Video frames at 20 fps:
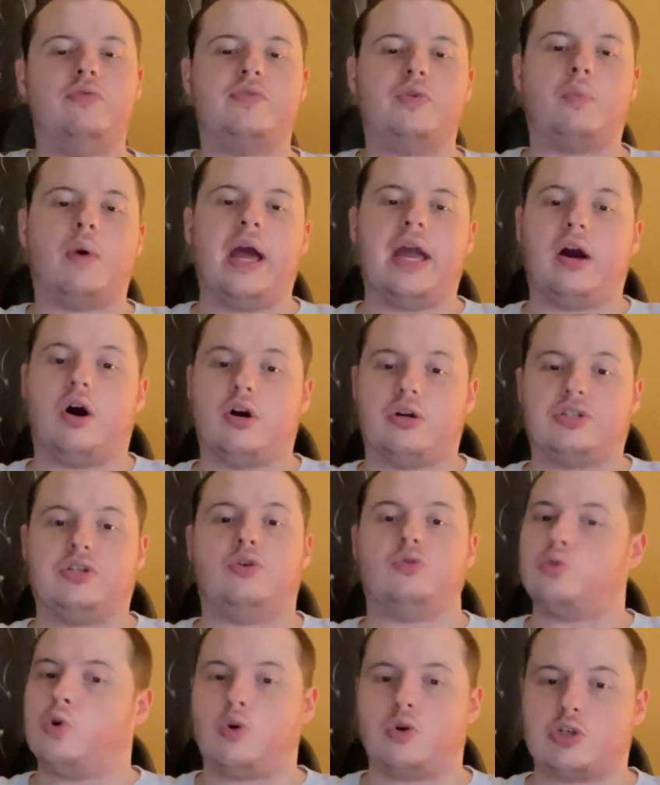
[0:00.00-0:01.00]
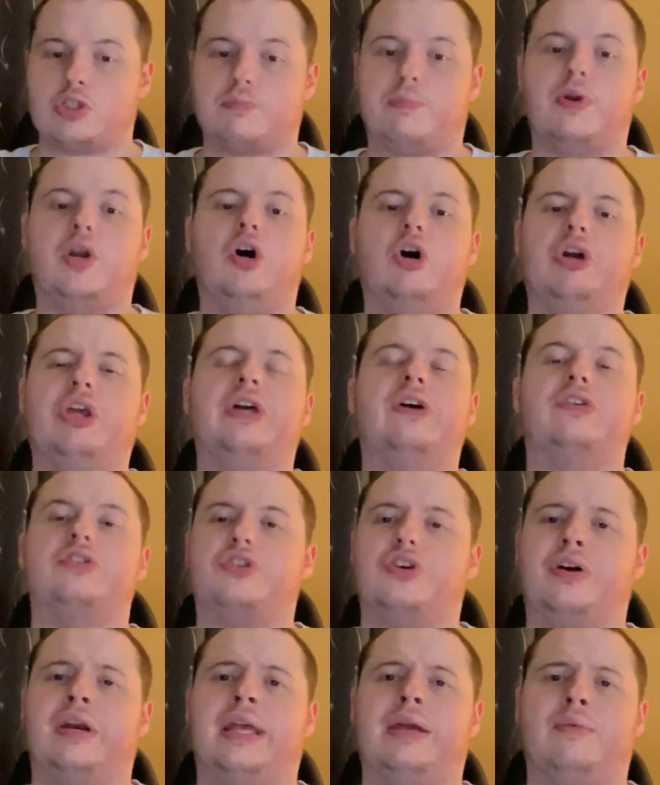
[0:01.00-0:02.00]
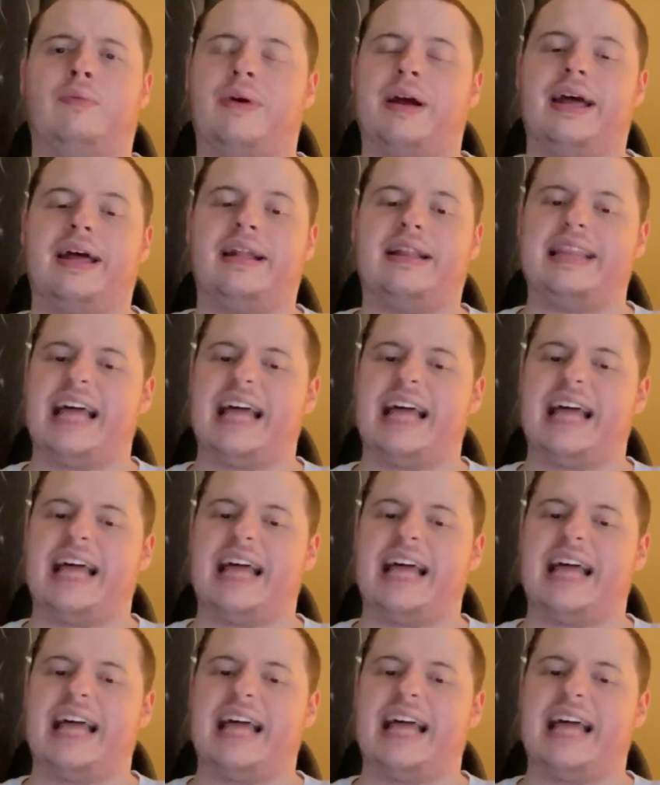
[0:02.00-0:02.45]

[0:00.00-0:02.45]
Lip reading: away are Del Toro's Pinocchio and Turning Red.